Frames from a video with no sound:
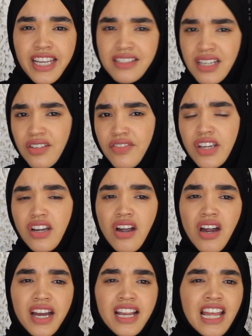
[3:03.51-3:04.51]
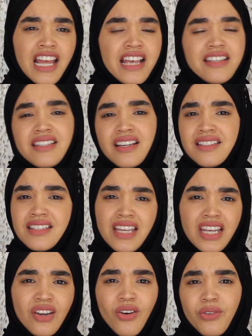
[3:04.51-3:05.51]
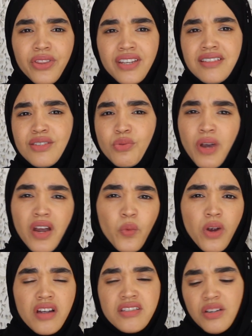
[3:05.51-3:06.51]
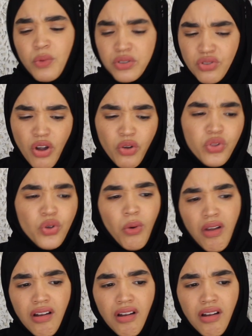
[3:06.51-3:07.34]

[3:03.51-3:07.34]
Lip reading: gets out of the car and starts saying all these swear words and what's wrong with you,